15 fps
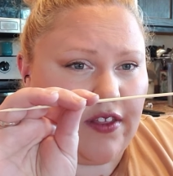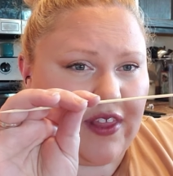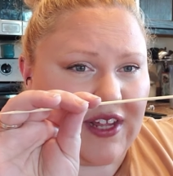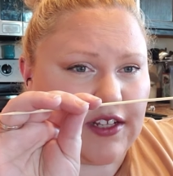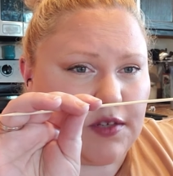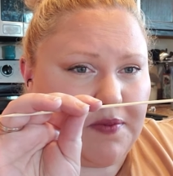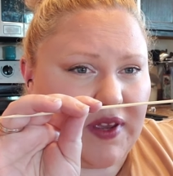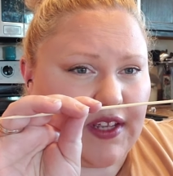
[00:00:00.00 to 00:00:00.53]

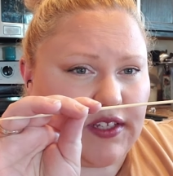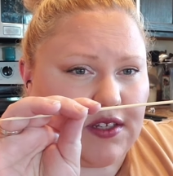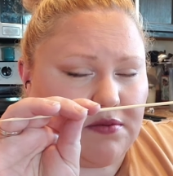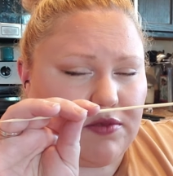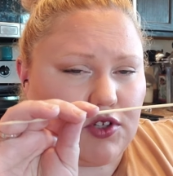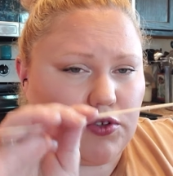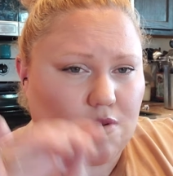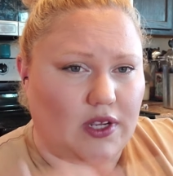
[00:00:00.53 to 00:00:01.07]
That space in
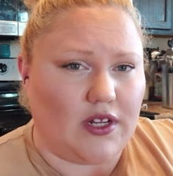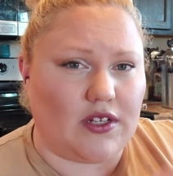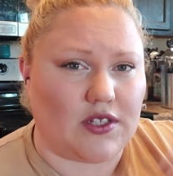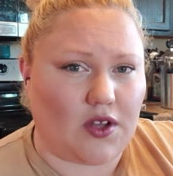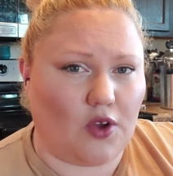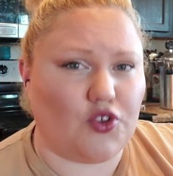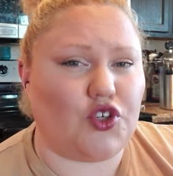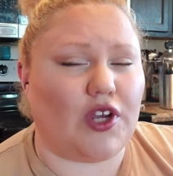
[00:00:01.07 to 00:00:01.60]
between is
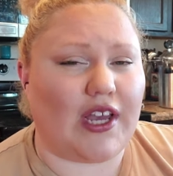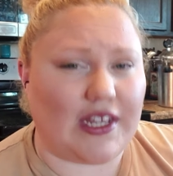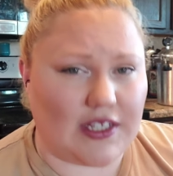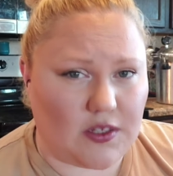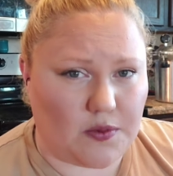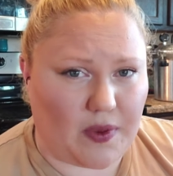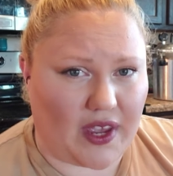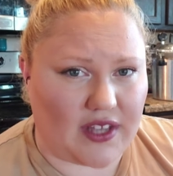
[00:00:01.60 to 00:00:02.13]
called your
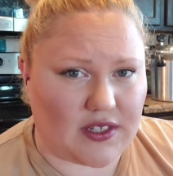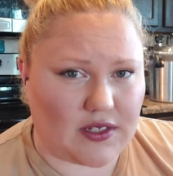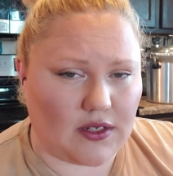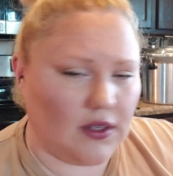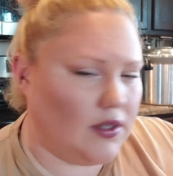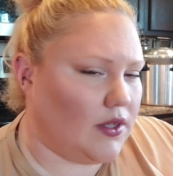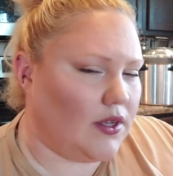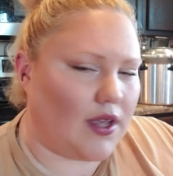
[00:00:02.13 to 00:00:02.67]
headspace.
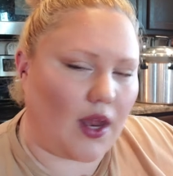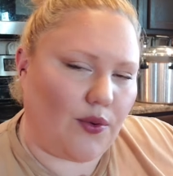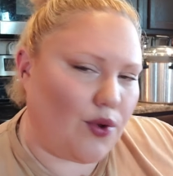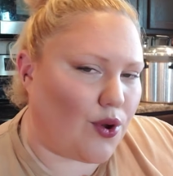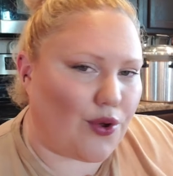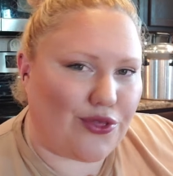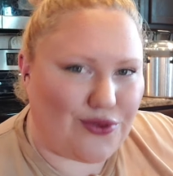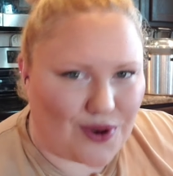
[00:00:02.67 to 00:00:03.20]
And we'll
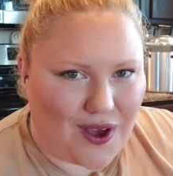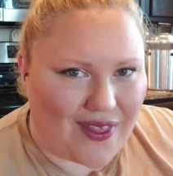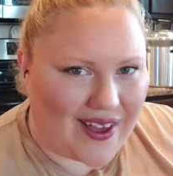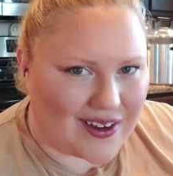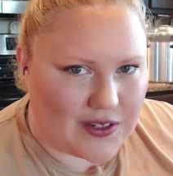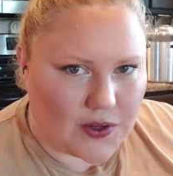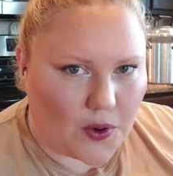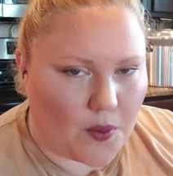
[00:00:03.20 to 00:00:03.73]
go through all
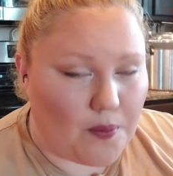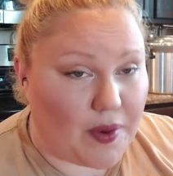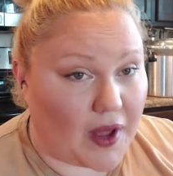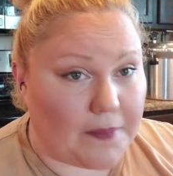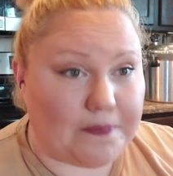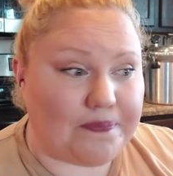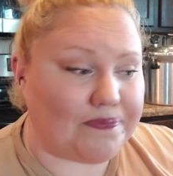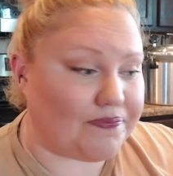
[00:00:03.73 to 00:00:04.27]
that too. But